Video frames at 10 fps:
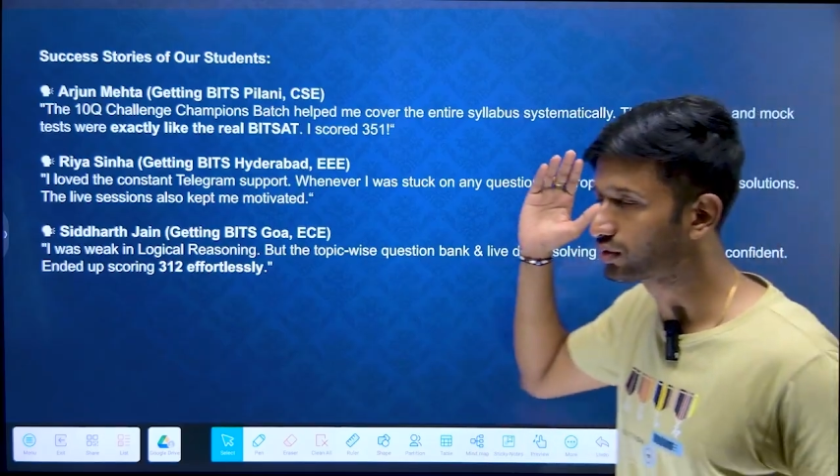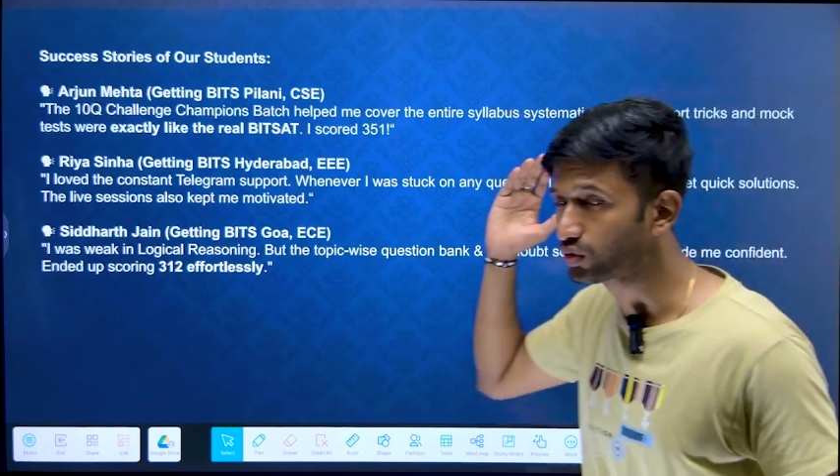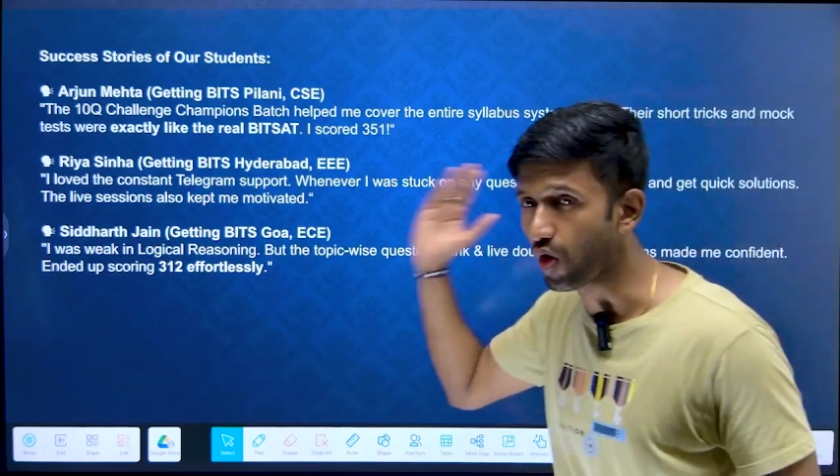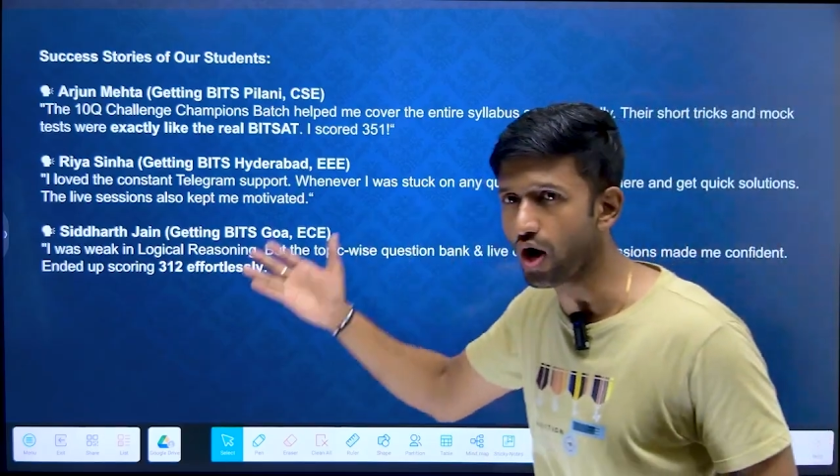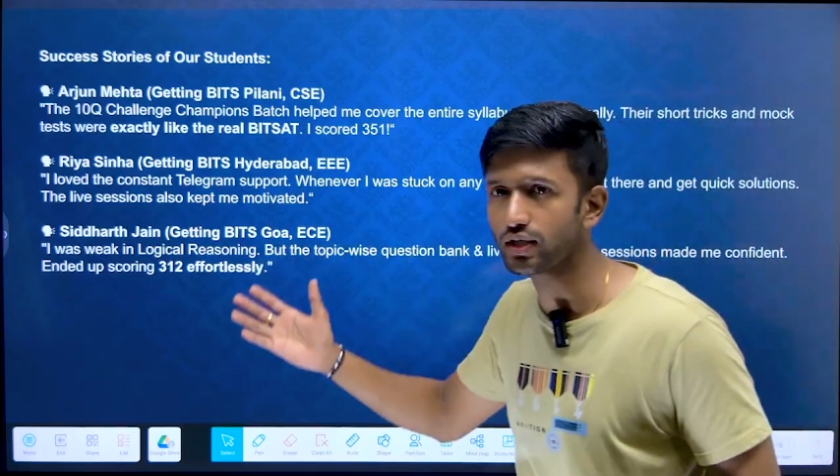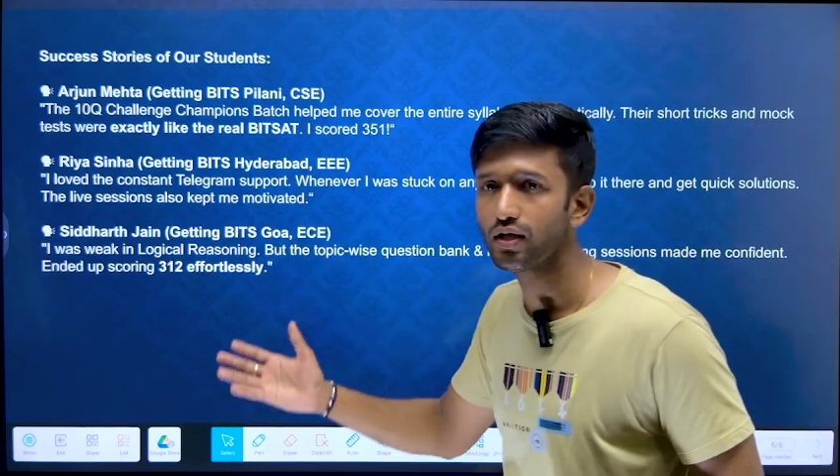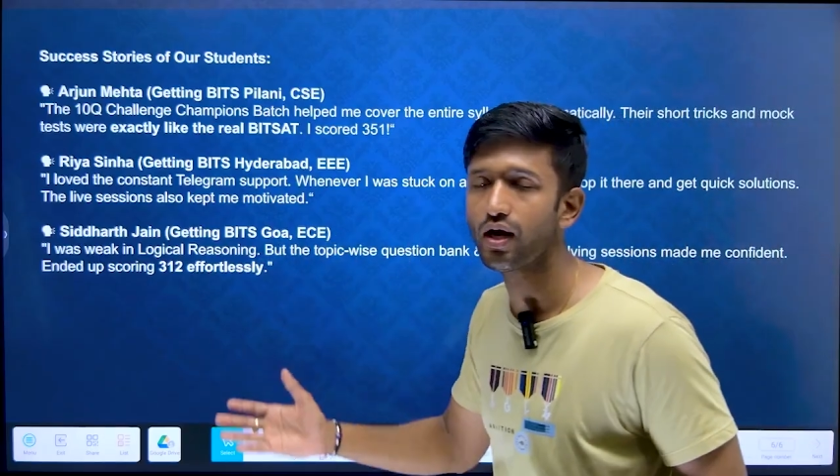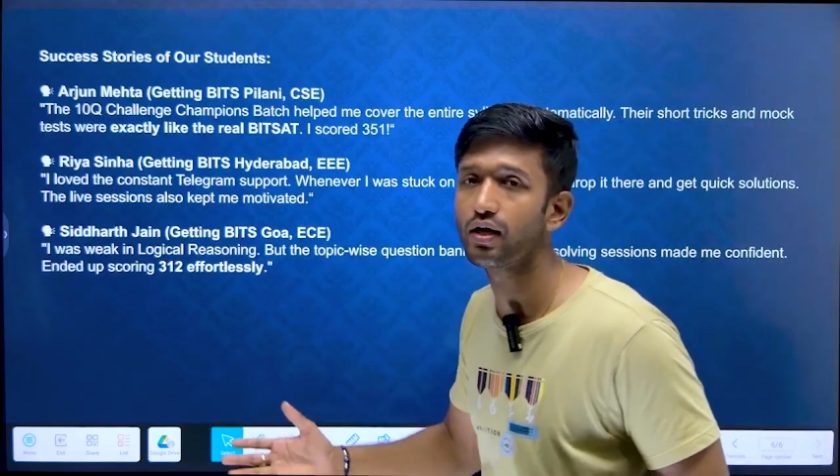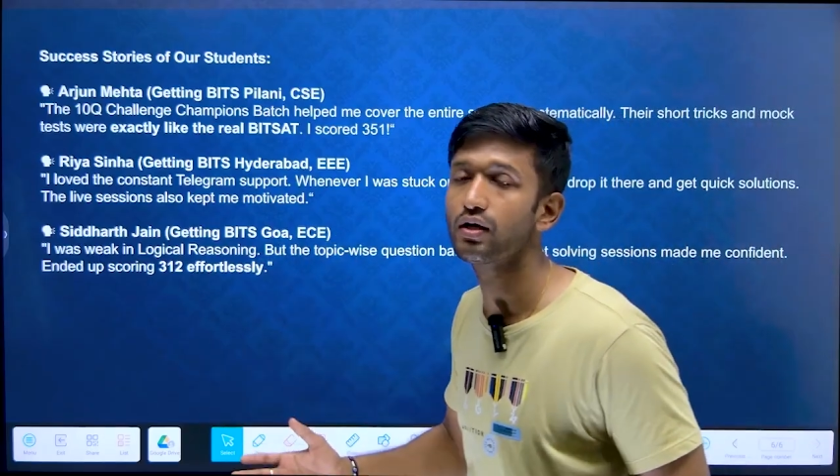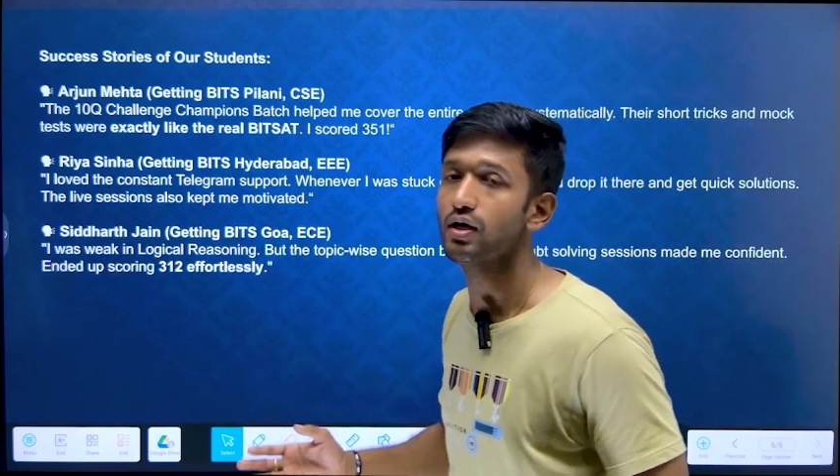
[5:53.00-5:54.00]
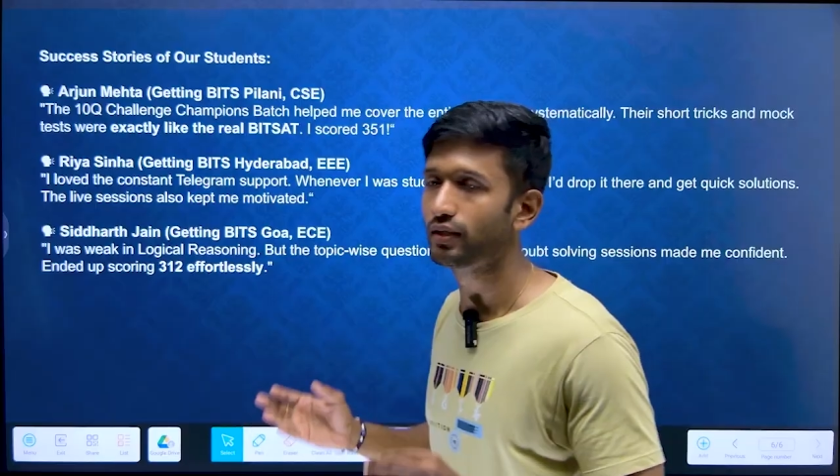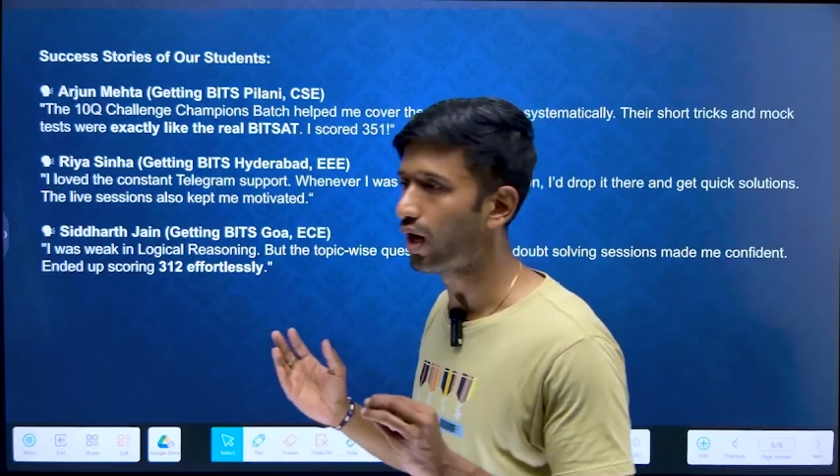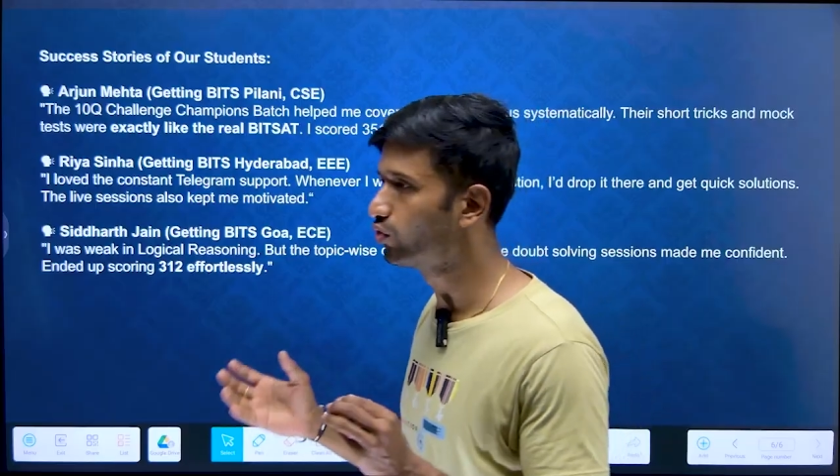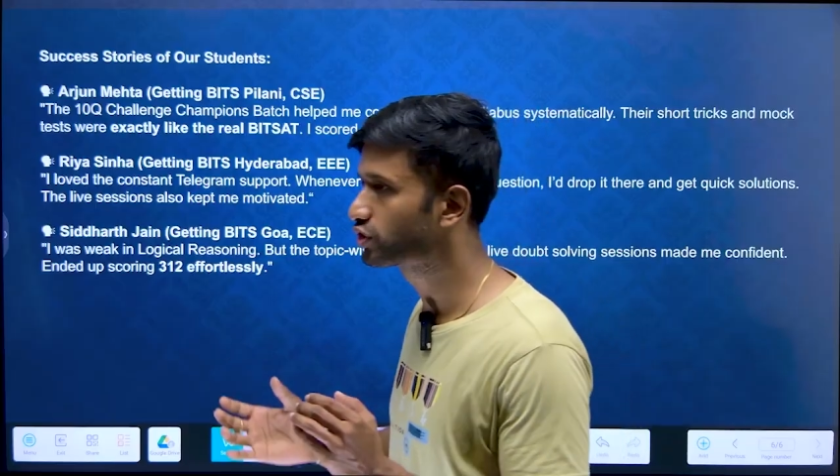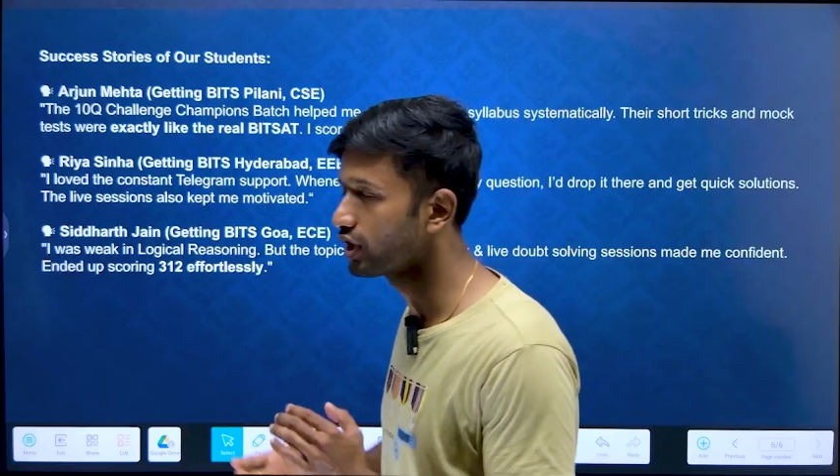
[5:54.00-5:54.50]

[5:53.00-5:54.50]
got her doubts